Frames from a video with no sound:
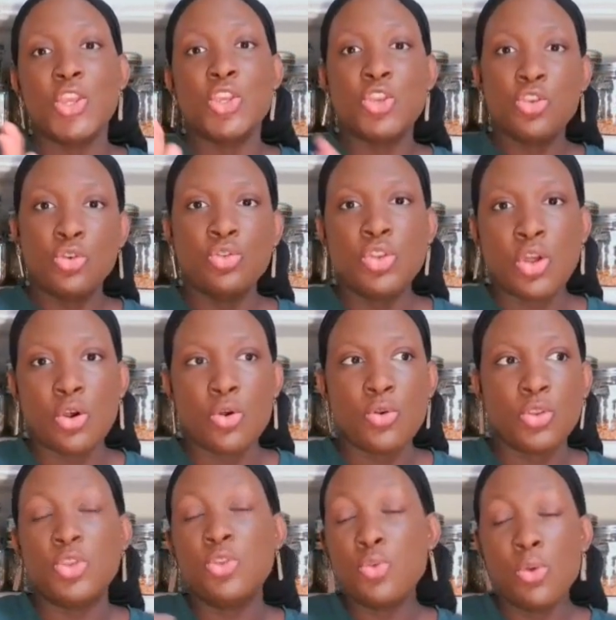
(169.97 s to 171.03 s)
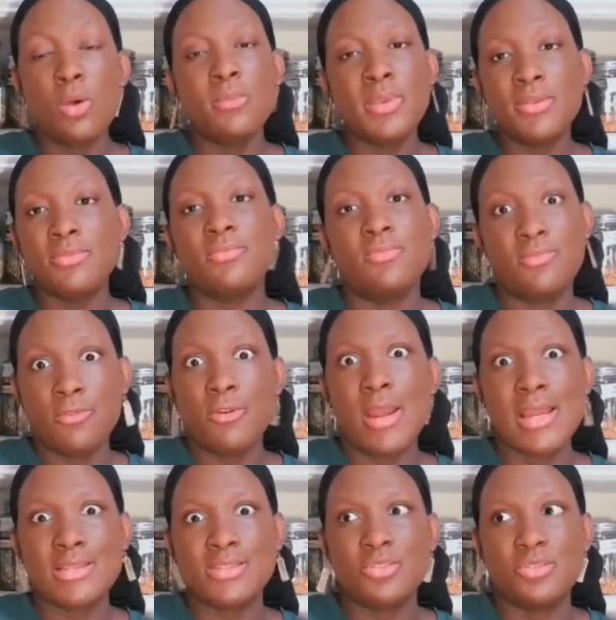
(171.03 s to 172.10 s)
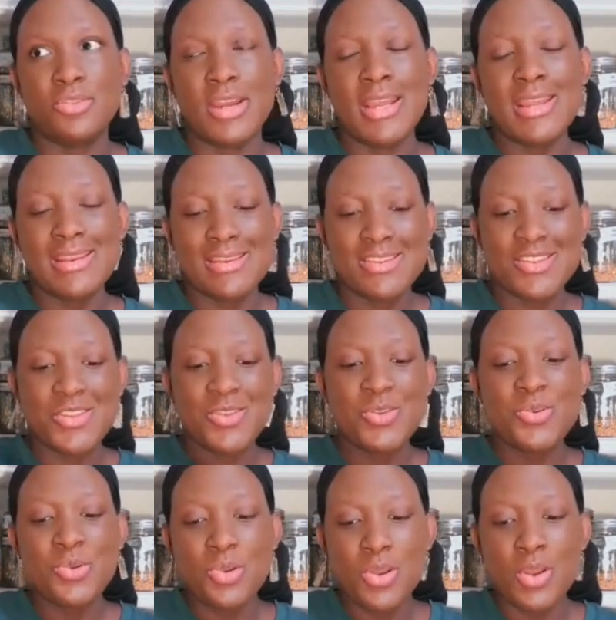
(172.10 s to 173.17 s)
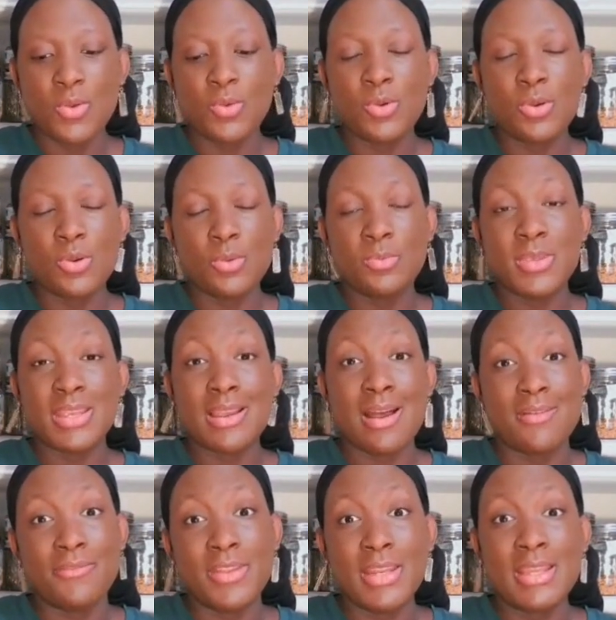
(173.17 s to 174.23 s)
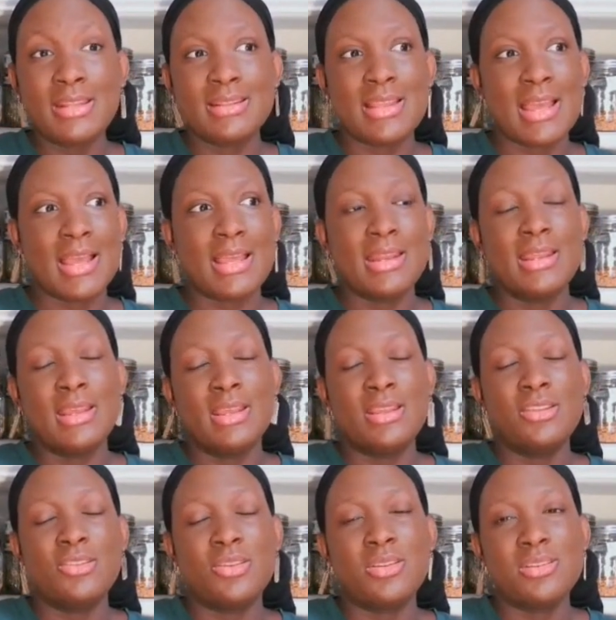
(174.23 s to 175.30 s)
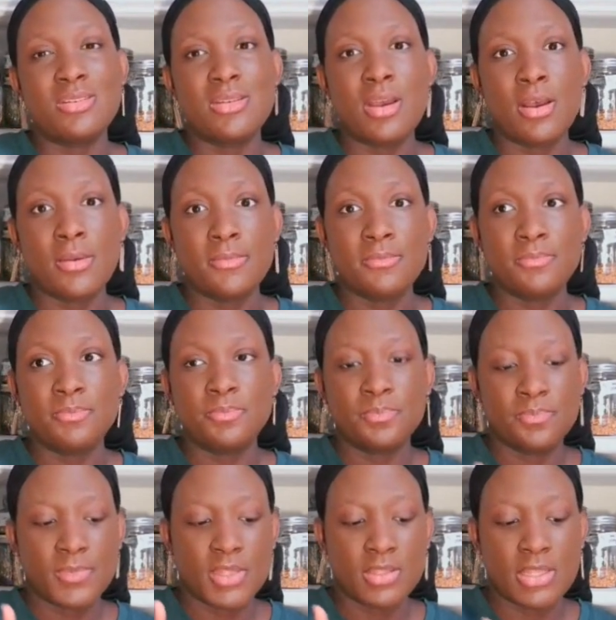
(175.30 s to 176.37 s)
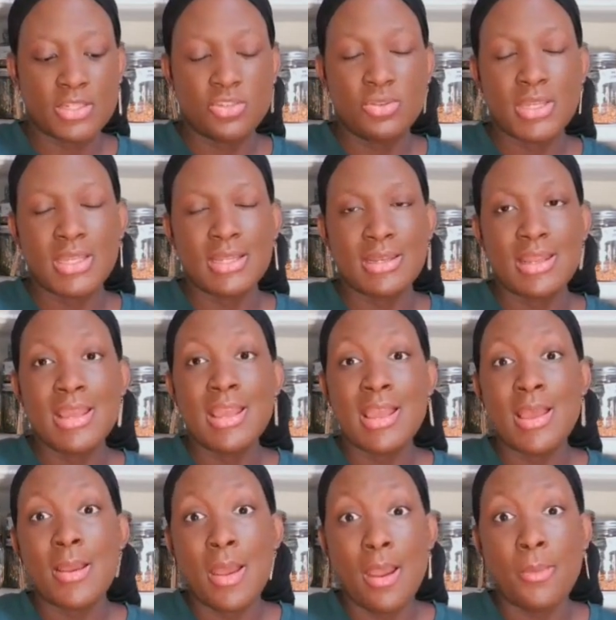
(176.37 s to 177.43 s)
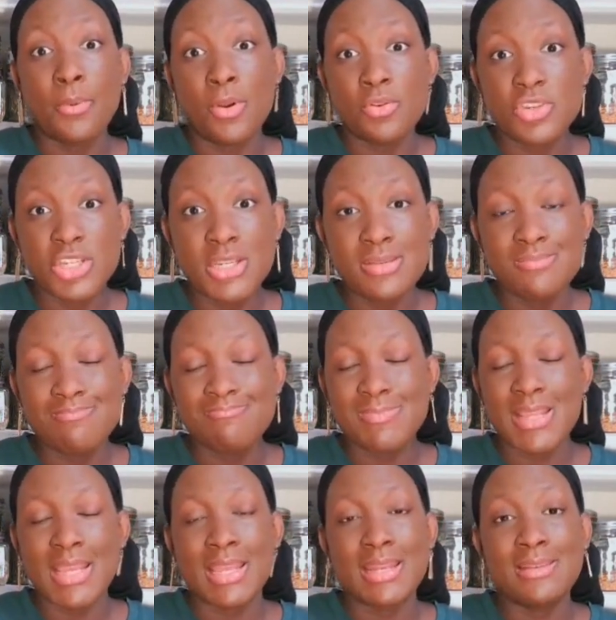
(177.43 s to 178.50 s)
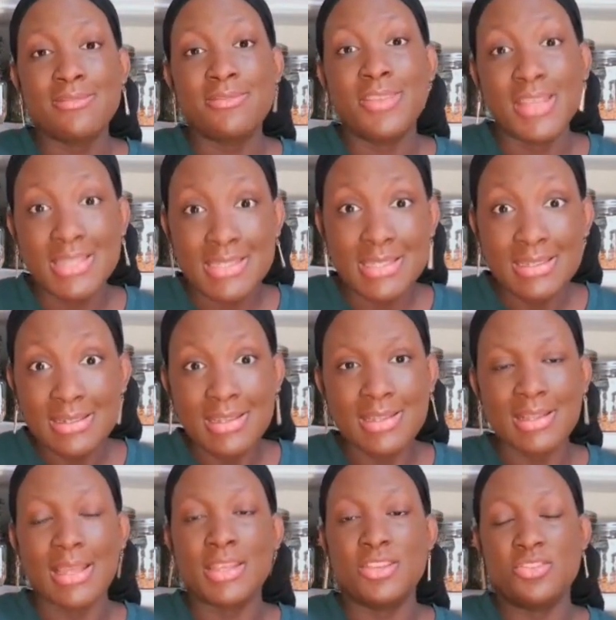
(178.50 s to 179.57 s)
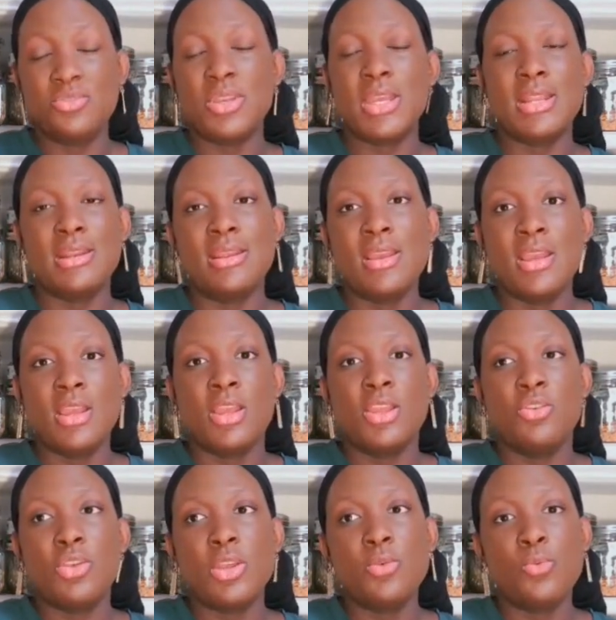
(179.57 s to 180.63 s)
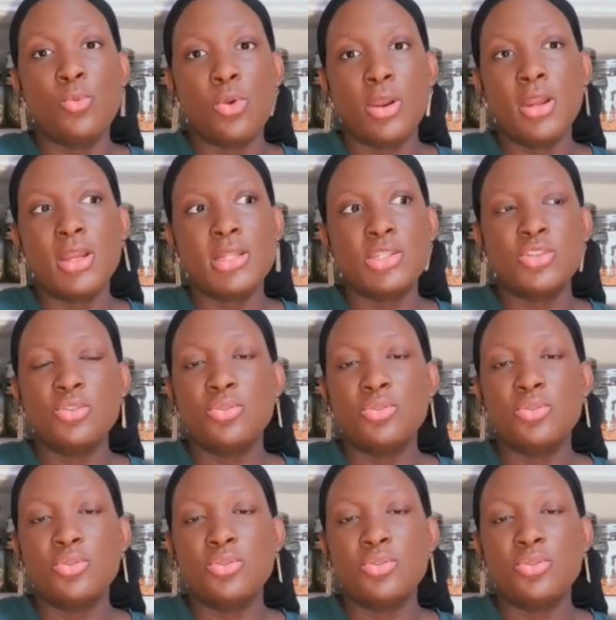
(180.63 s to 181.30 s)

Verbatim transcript: you'll know, you won't be frazzled, right? You will be confident that you can, um, that you can approach it and fix it. Like you can, you can work